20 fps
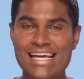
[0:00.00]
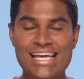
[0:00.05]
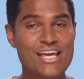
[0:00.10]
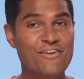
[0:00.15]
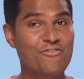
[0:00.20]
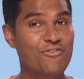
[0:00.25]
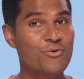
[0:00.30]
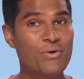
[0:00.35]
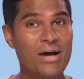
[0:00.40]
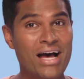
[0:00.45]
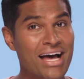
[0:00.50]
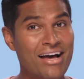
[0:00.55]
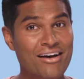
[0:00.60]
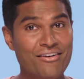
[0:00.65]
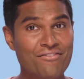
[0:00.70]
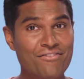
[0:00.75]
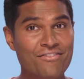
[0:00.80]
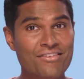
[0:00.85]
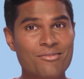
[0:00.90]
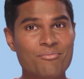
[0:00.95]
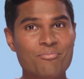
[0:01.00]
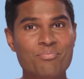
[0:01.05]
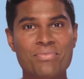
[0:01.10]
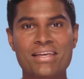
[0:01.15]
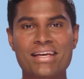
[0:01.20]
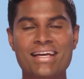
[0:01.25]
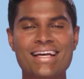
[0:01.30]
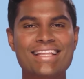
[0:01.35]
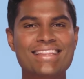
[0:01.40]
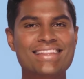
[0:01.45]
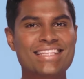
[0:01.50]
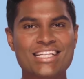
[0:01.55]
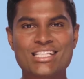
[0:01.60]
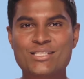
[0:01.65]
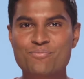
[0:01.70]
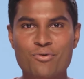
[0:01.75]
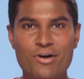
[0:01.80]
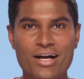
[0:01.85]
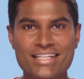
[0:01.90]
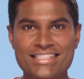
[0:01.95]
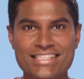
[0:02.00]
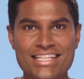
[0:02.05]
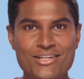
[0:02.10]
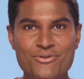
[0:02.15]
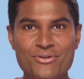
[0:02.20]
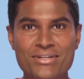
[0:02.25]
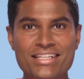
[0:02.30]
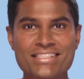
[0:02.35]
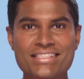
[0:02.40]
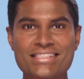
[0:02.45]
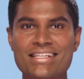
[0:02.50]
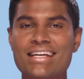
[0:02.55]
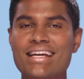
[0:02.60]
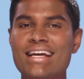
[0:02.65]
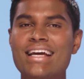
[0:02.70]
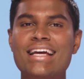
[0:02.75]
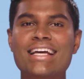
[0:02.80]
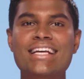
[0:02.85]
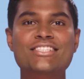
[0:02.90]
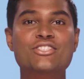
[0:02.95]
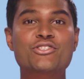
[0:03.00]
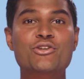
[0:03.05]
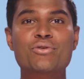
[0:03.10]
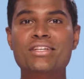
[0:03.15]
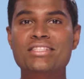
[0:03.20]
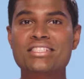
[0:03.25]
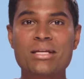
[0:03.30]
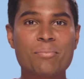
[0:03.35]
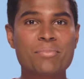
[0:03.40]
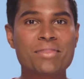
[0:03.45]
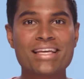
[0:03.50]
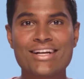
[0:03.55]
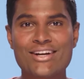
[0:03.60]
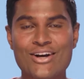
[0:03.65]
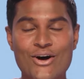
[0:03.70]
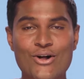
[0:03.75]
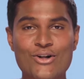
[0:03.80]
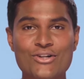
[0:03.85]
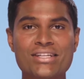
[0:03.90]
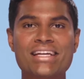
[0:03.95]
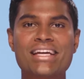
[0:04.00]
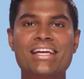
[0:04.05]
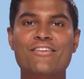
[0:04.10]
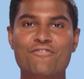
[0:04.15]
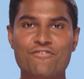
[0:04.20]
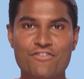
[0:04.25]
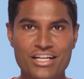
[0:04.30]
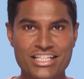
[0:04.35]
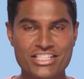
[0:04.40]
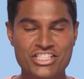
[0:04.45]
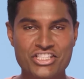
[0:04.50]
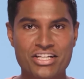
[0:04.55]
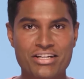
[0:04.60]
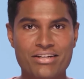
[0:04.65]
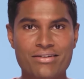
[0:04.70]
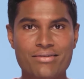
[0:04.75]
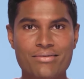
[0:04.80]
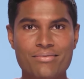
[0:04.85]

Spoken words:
If you have, this price increase is due to something called inflation.